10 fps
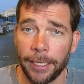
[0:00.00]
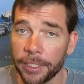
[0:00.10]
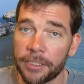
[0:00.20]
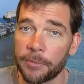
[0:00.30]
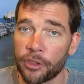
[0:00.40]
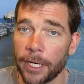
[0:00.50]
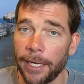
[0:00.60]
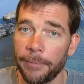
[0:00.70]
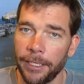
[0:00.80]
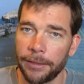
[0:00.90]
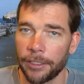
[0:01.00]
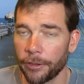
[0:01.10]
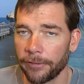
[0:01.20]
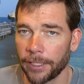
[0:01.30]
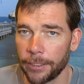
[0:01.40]
please subscribe, hit the
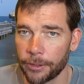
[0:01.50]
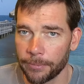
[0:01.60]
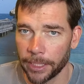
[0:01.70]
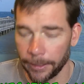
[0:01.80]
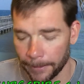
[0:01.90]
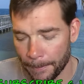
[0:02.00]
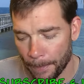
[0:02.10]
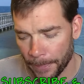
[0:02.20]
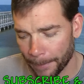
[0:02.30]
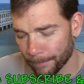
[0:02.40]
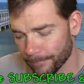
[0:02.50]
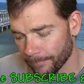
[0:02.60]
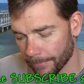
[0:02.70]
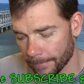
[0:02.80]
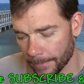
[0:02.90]
notification button,
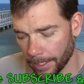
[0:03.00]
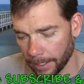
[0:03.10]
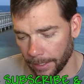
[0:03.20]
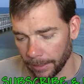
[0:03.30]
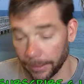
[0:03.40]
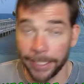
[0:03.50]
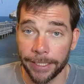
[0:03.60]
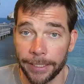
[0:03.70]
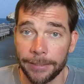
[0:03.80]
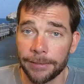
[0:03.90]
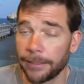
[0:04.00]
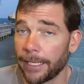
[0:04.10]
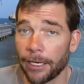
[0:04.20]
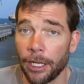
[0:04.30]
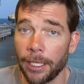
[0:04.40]
like it.
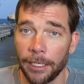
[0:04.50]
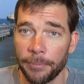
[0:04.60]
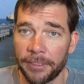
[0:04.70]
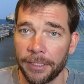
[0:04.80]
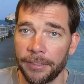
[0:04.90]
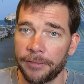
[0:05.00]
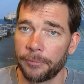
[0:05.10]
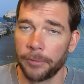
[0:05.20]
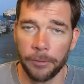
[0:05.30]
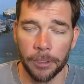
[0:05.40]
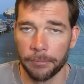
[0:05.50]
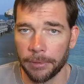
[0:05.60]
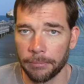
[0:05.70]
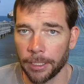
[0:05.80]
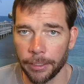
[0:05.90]
That all helps us. We won't
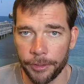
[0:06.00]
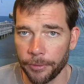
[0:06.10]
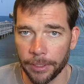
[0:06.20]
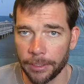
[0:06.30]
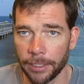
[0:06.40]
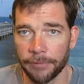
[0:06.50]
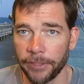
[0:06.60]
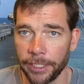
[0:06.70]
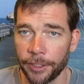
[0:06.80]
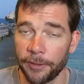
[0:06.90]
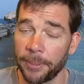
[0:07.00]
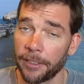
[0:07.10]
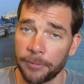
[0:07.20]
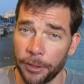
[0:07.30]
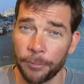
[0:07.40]
bombard you with a ton of videos
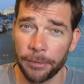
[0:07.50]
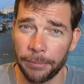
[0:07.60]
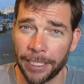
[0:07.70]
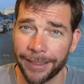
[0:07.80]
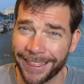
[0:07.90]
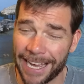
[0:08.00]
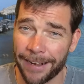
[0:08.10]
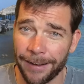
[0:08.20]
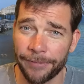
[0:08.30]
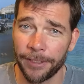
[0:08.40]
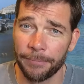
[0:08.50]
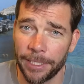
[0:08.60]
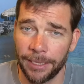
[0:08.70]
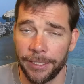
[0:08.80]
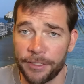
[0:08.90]
because we don't put them out that often,
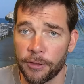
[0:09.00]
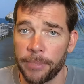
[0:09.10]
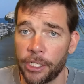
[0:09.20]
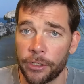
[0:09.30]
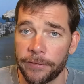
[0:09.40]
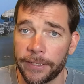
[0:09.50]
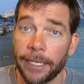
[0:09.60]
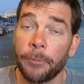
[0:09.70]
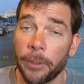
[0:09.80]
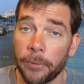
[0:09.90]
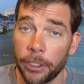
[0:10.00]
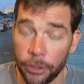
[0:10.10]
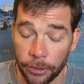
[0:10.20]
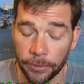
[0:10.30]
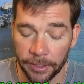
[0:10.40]
but at least you'll be notified when we
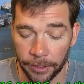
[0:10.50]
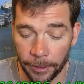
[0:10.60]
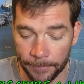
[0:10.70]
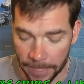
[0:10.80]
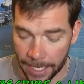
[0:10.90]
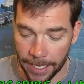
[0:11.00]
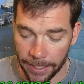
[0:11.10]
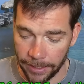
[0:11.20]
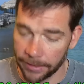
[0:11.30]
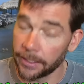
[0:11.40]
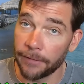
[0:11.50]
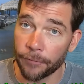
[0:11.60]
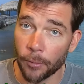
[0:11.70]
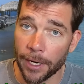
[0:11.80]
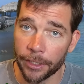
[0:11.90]
do. So thanks again
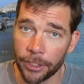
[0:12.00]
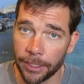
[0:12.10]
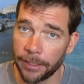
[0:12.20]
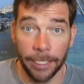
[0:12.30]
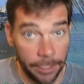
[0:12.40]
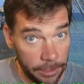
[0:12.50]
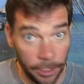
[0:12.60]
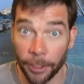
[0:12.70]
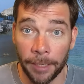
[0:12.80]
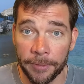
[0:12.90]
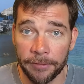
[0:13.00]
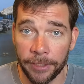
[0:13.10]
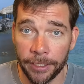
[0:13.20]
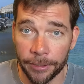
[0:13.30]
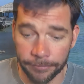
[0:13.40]
for watching, and here comes the
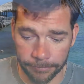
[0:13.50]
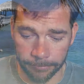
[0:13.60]
video.